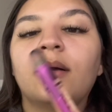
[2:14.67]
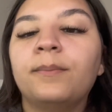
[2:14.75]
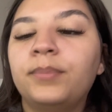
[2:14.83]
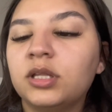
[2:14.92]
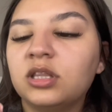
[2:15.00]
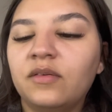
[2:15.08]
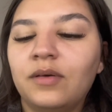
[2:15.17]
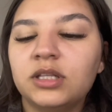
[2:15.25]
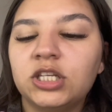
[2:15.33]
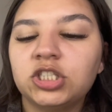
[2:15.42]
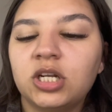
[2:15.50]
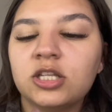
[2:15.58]
put the
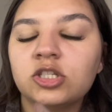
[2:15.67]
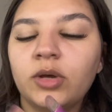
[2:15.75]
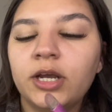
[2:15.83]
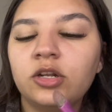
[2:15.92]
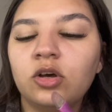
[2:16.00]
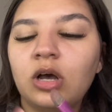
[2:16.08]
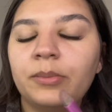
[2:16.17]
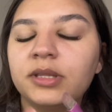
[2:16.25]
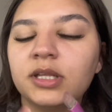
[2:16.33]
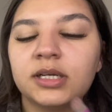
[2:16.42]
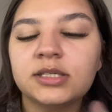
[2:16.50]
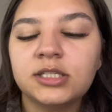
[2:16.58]
foundation on. So
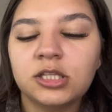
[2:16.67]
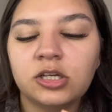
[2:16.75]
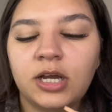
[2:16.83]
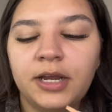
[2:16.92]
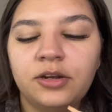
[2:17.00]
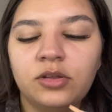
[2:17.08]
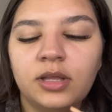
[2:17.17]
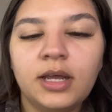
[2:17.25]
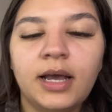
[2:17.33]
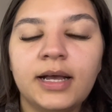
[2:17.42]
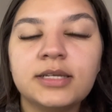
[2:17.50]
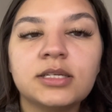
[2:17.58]
the concealer, I know that it
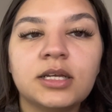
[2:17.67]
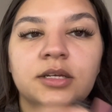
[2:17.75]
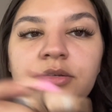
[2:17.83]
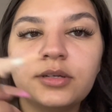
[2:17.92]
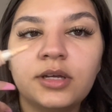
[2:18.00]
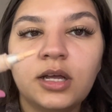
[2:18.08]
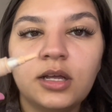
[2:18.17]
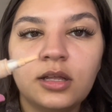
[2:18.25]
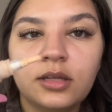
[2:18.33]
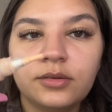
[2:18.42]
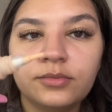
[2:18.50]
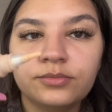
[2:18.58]
has
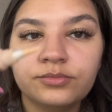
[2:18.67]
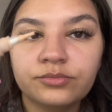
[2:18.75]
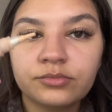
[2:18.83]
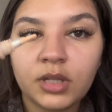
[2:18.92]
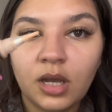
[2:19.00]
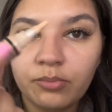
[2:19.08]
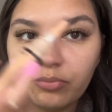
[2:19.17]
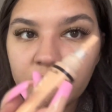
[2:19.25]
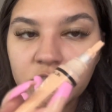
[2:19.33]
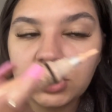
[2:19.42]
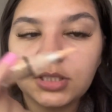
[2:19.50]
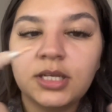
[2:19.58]
a
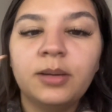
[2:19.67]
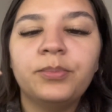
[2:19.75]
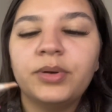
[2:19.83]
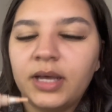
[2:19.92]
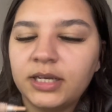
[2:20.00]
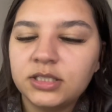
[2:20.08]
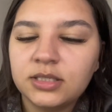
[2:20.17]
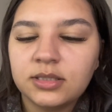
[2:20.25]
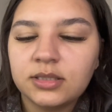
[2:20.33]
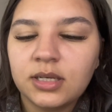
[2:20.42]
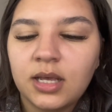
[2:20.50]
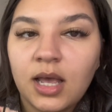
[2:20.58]
brush tip, but
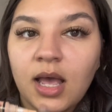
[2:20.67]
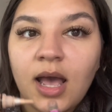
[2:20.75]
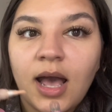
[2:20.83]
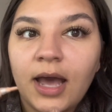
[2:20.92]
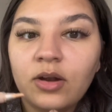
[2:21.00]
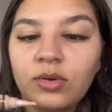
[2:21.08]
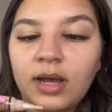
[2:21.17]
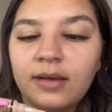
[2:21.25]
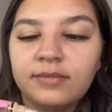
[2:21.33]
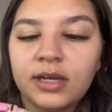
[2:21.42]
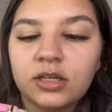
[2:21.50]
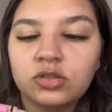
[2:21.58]
I don't
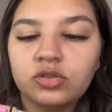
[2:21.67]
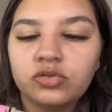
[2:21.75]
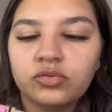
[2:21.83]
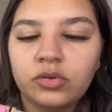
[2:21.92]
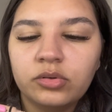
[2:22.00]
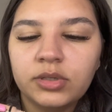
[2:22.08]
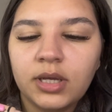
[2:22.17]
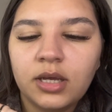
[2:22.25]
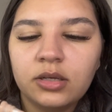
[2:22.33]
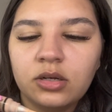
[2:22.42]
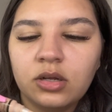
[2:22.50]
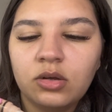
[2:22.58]
have that control yet,
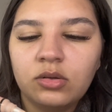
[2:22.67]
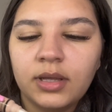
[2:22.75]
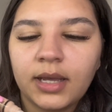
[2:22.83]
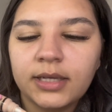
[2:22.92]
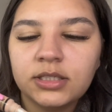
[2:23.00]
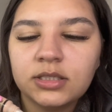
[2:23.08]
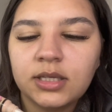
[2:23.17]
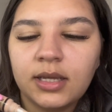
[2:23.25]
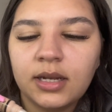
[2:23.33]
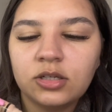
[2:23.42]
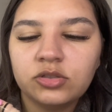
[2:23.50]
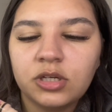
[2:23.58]
you know, like I just
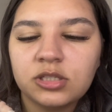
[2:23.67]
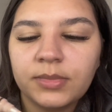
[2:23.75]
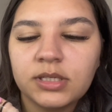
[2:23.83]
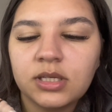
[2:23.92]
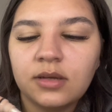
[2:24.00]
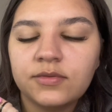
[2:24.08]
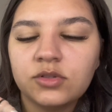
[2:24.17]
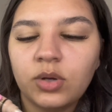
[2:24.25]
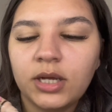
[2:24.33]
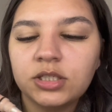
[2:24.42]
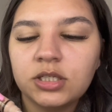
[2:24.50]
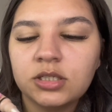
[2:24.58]
cannot trust myself. So
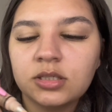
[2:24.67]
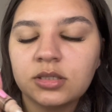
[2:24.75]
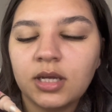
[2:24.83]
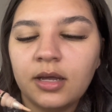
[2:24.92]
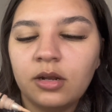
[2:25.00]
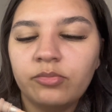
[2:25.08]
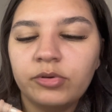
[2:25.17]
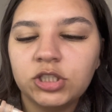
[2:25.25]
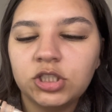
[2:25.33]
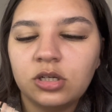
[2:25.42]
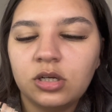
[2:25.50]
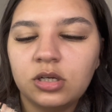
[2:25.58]
I just kind of
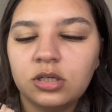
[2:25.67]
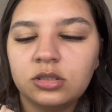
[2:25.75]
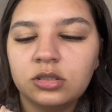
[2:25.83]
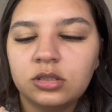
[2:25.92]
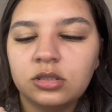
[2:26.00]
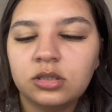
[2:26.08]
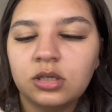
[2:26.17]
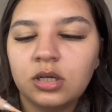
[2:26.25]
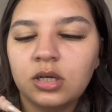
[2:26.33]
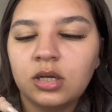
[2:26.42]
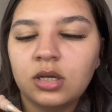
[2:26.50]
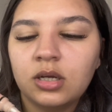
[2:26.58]
brush it on
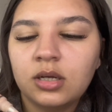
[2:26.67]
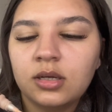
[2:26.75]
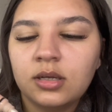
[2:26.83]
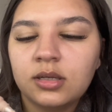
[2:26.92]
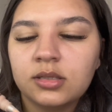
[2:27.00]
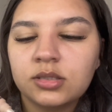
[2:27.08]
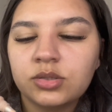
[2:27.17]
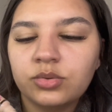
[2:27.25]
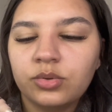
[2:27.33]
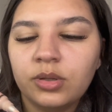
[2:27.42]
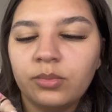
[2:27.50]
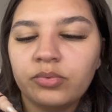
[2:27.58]

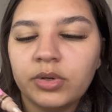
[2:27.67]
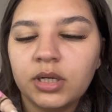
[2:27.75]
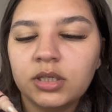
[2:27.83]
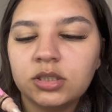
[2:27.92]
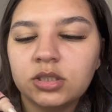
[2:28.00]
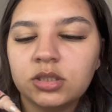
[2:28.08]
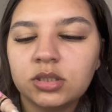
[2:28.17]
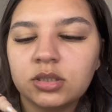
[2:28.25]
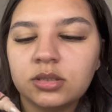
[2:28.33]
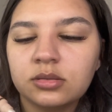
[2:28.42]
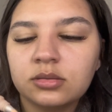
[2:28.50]
to the brush.